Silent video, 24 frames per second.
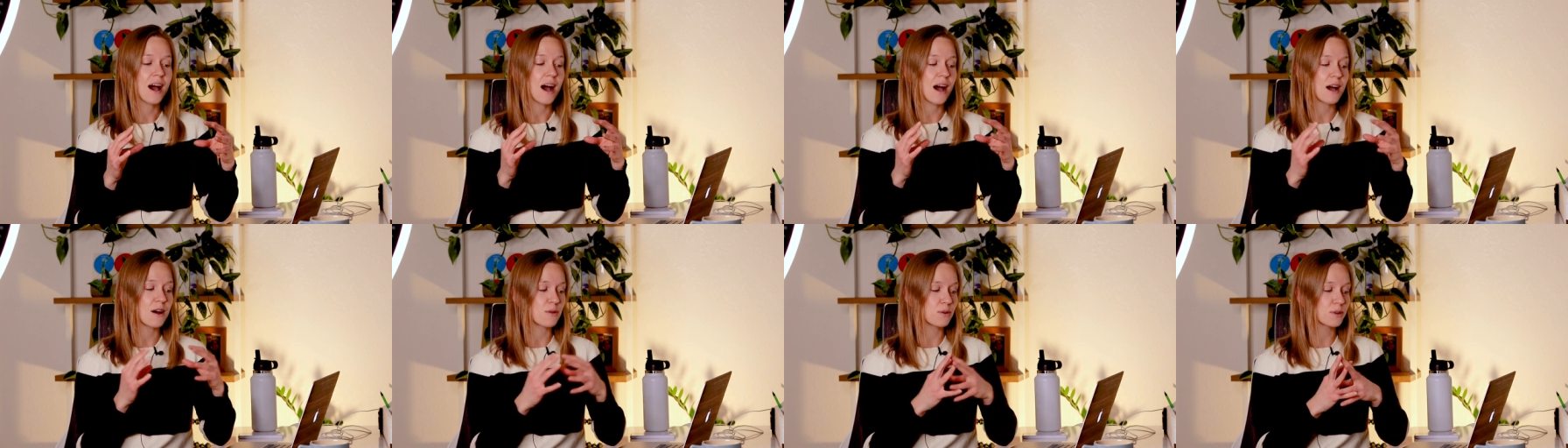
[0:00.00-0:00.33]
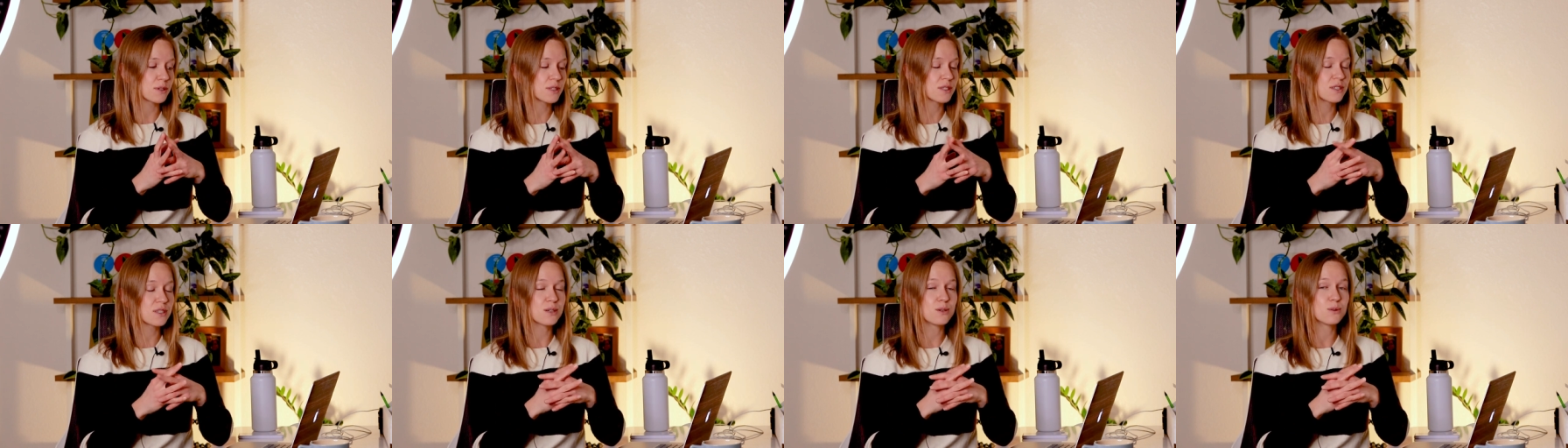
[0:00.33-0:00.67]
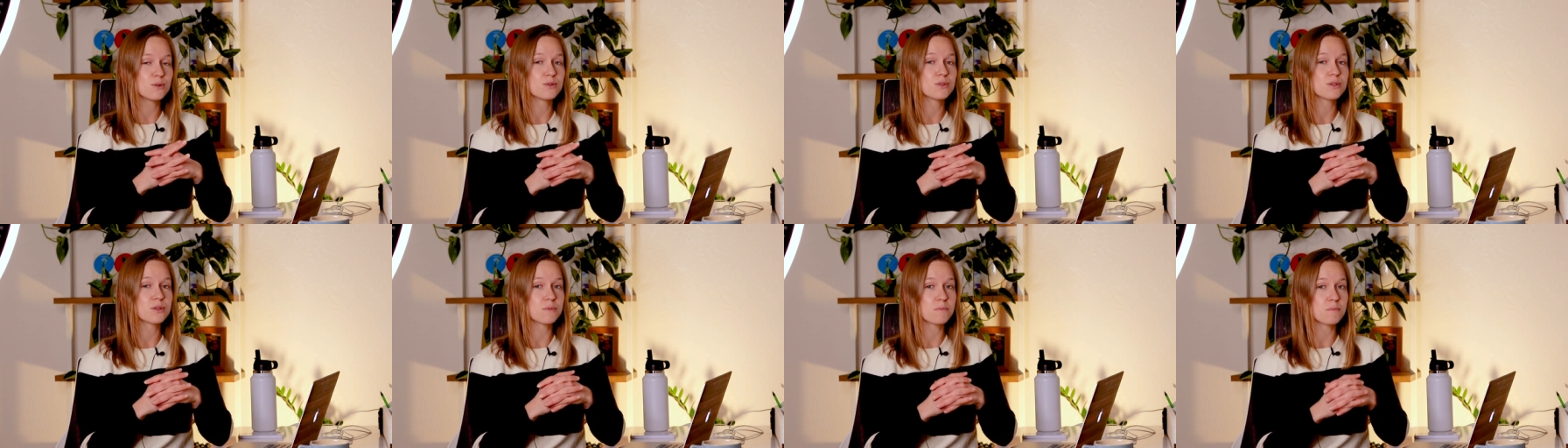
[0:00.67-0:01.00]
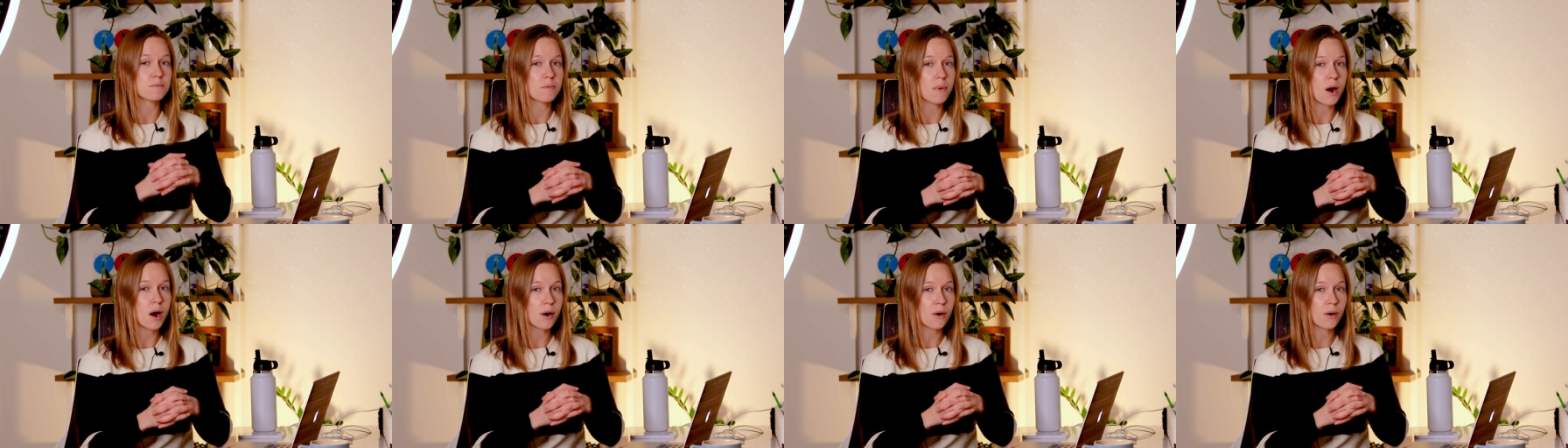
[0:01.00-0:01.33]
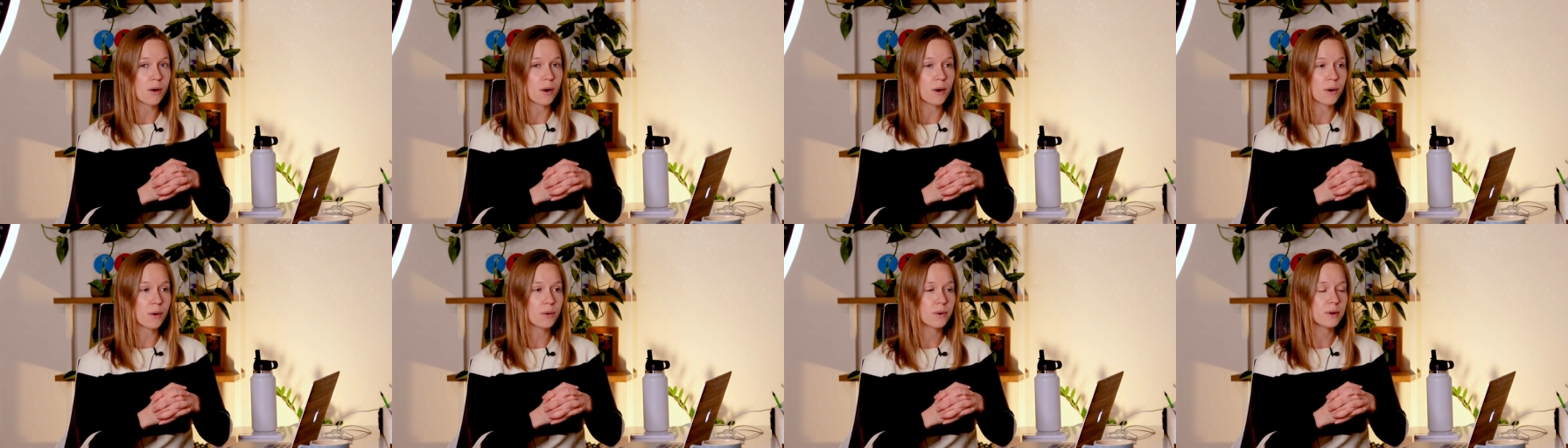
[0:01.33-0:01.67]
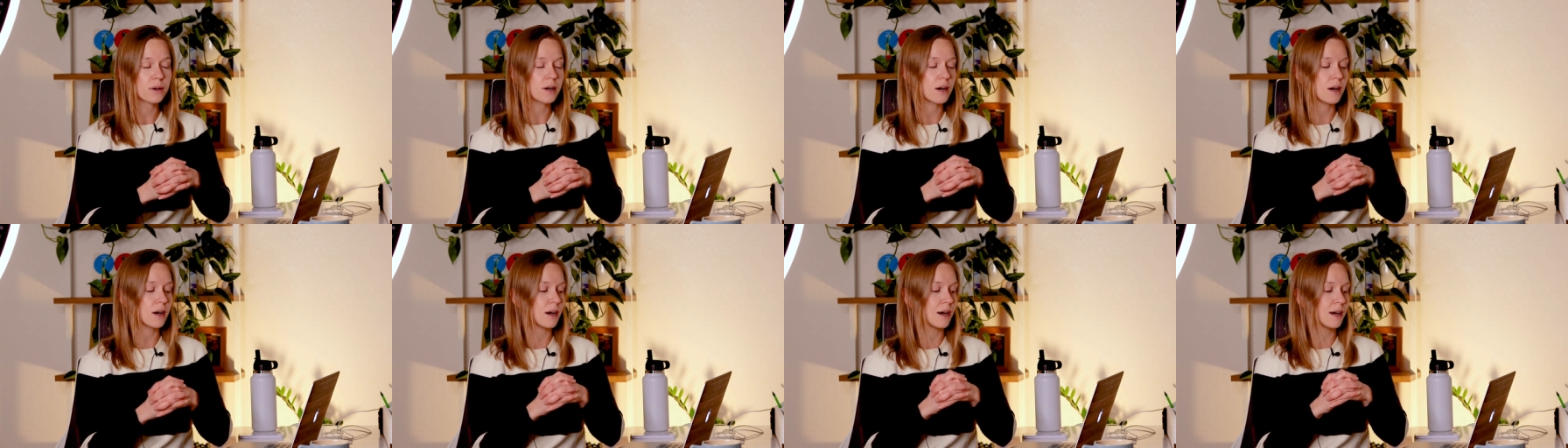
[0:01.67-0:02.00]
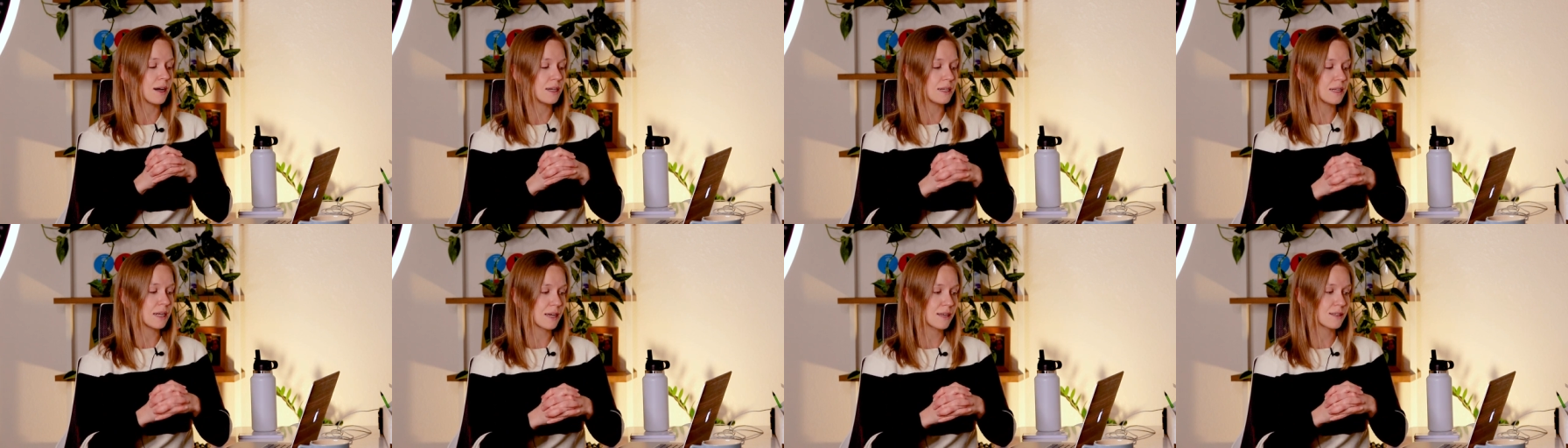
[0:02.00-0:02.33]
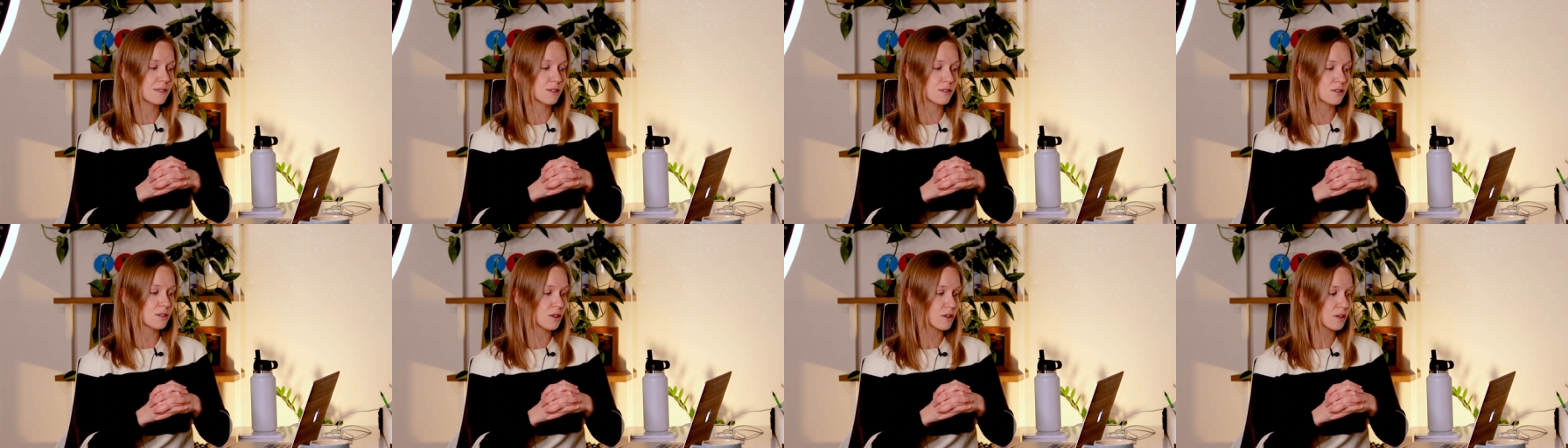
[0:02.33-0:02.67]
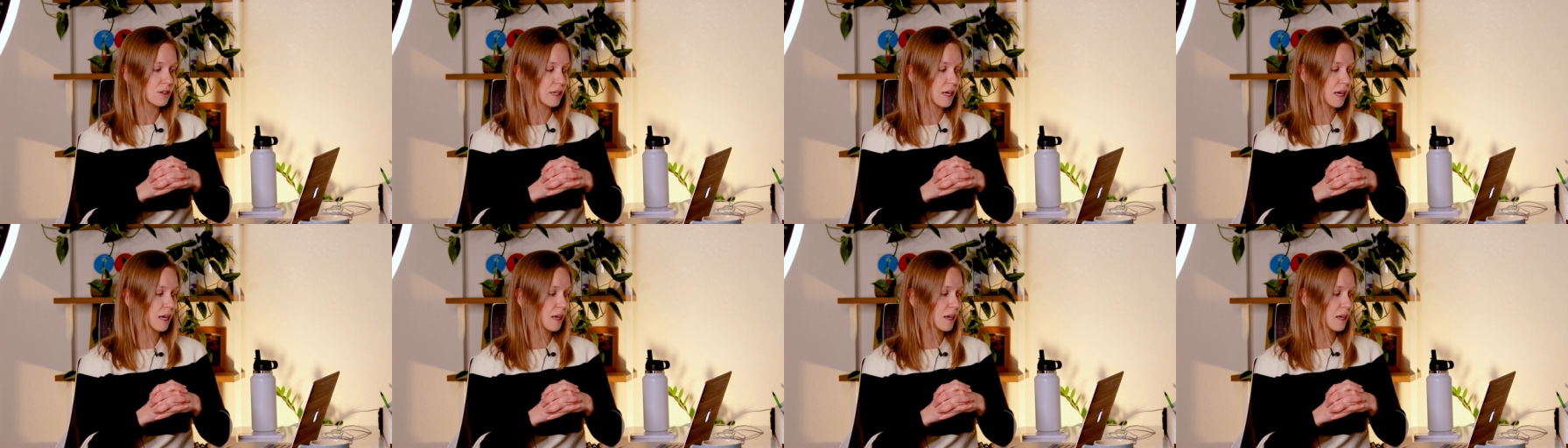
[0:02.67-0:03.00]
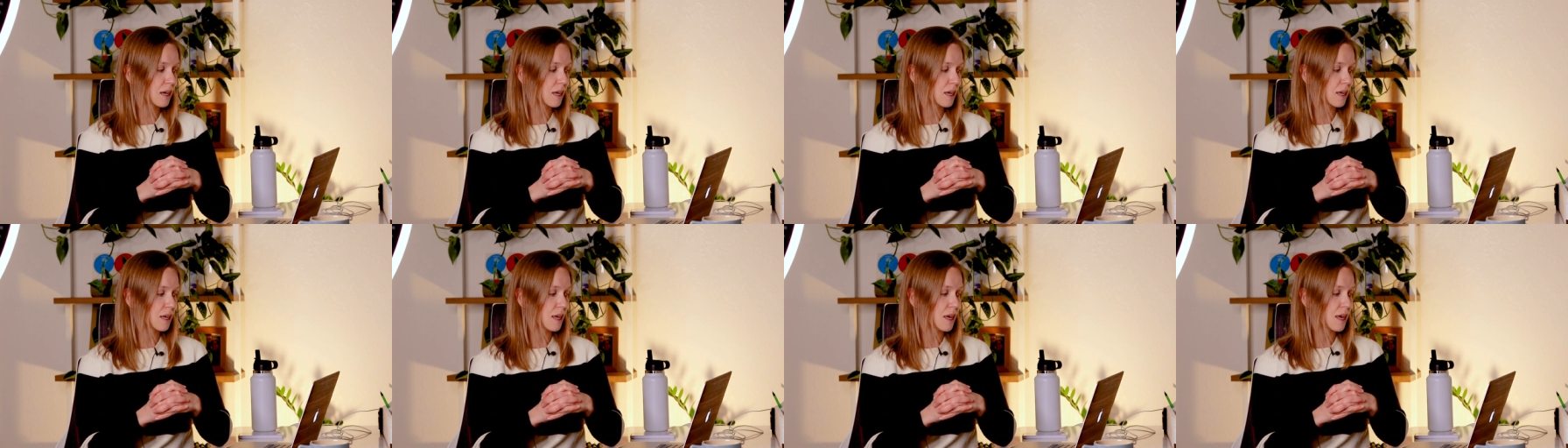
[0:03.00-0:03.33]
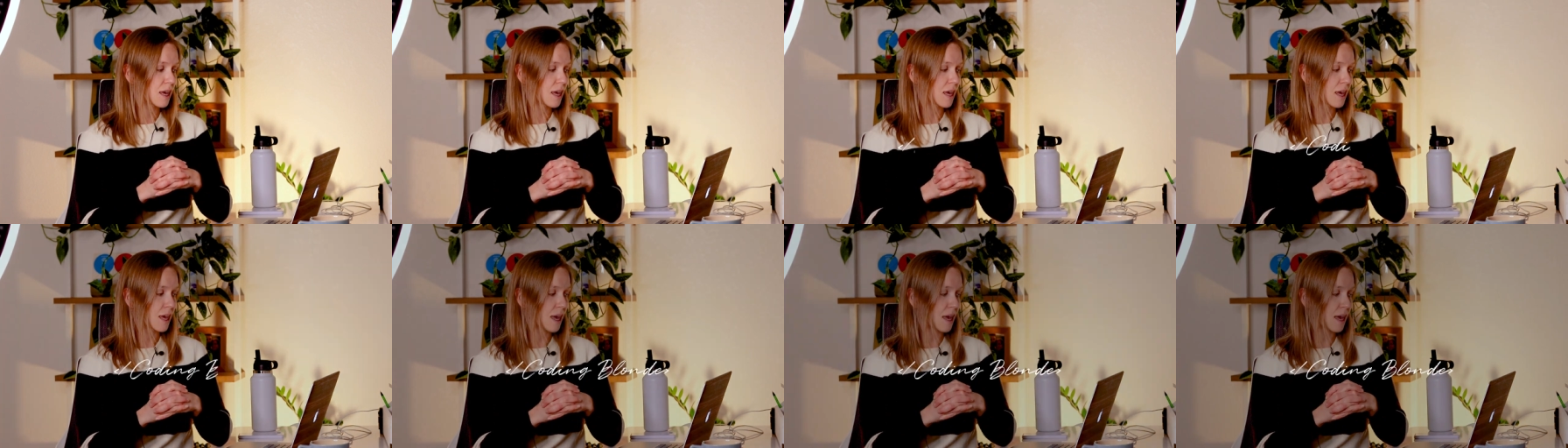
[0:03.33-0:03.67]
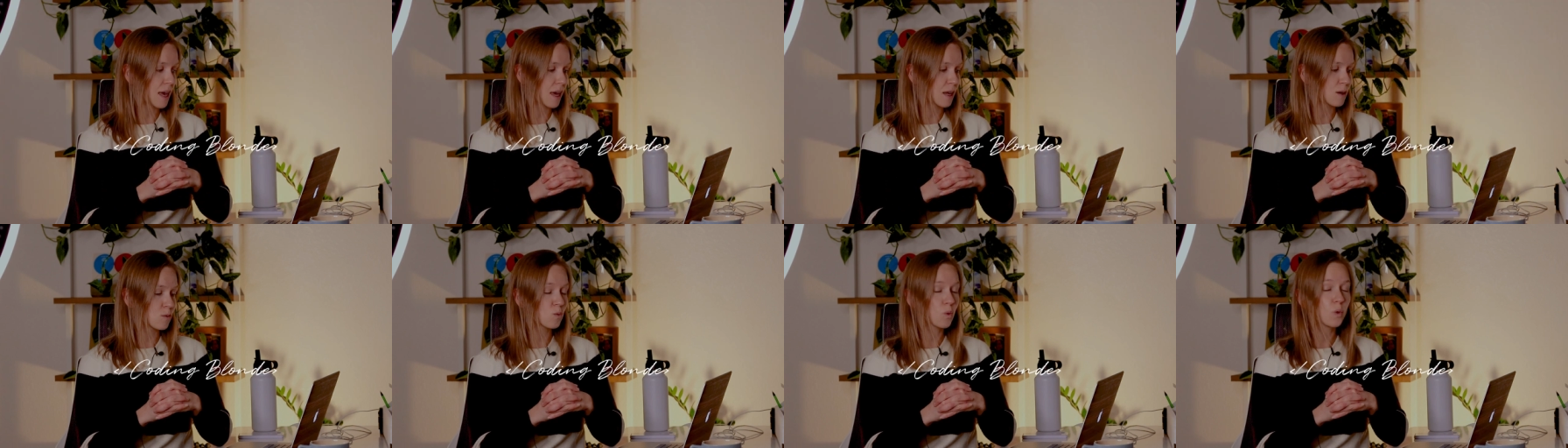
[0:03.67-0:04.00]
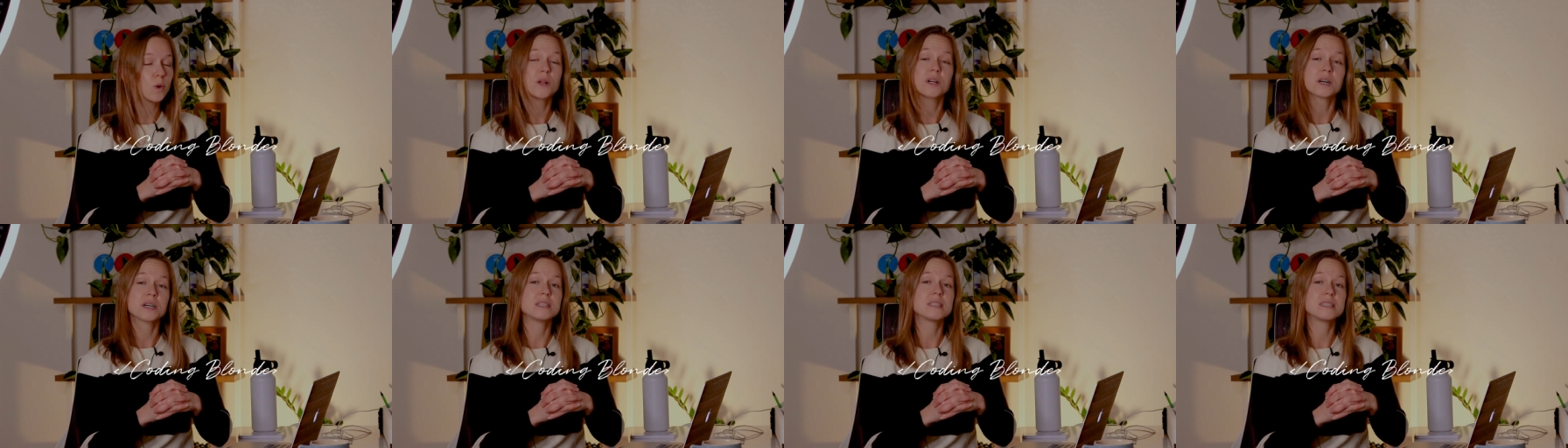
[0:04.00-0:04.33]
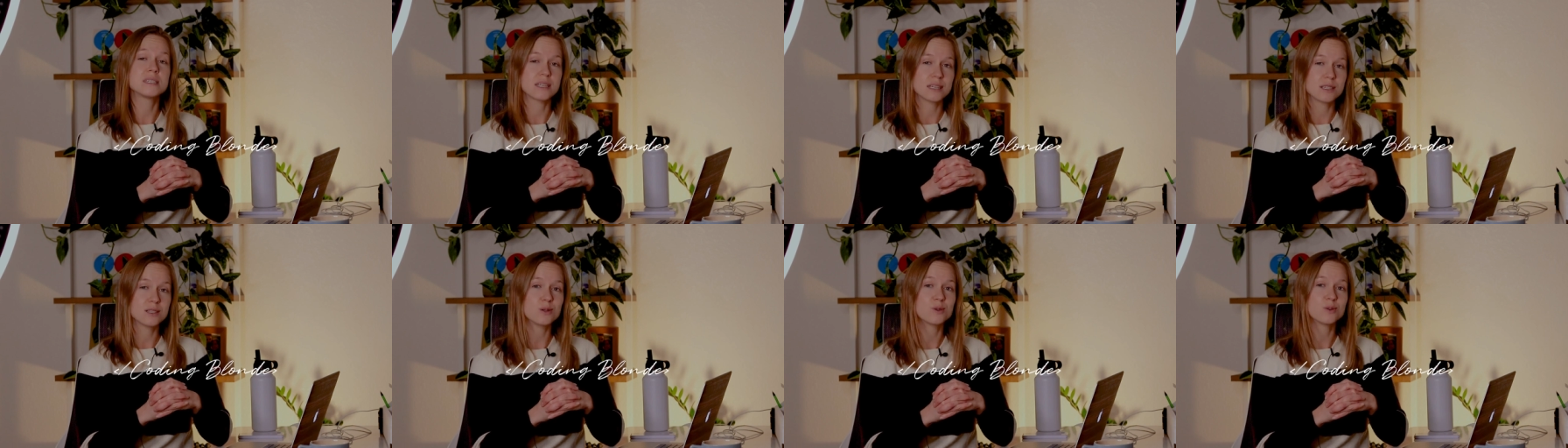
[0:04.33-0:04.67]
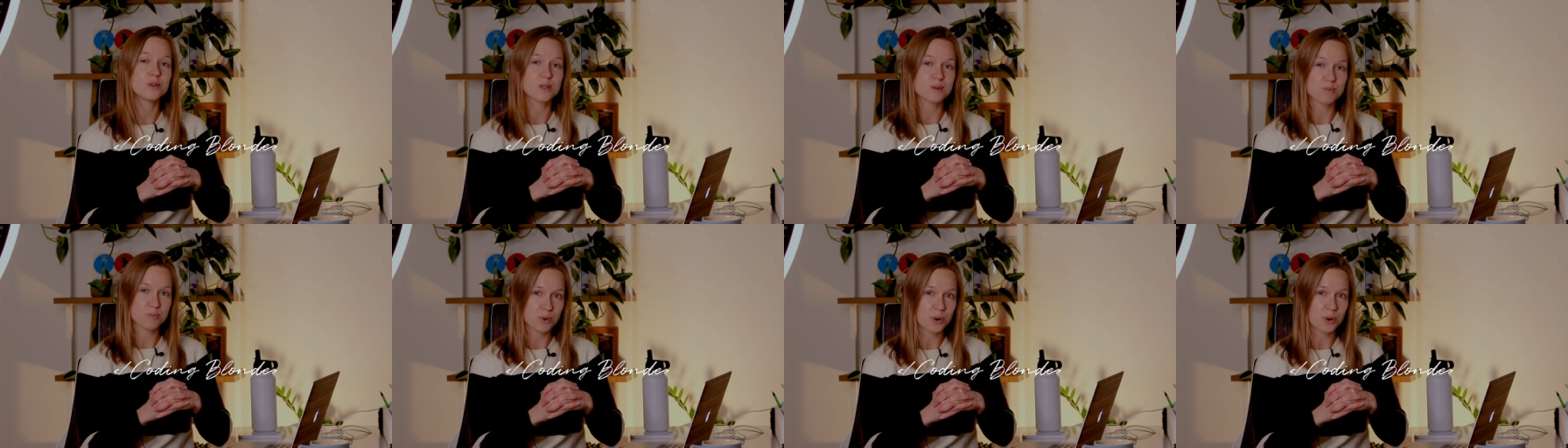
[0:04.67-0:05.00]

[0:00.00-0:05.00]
I will see you tomorrow, nice and early, and we'll continue this